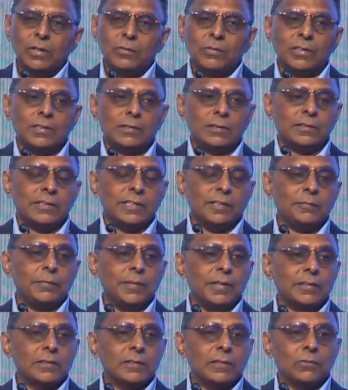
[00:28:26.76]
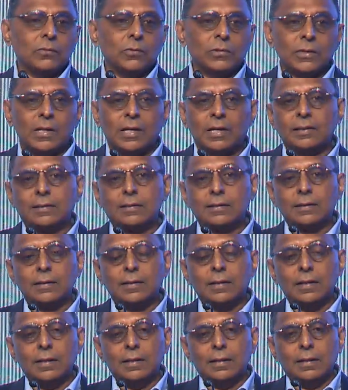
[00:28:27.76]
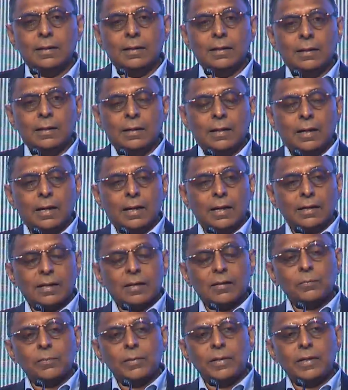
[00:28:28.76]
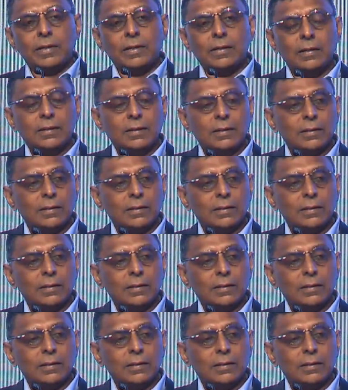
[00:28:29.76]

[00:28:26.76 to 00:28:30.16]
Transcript: was Chief Minister of Gujarat, our company,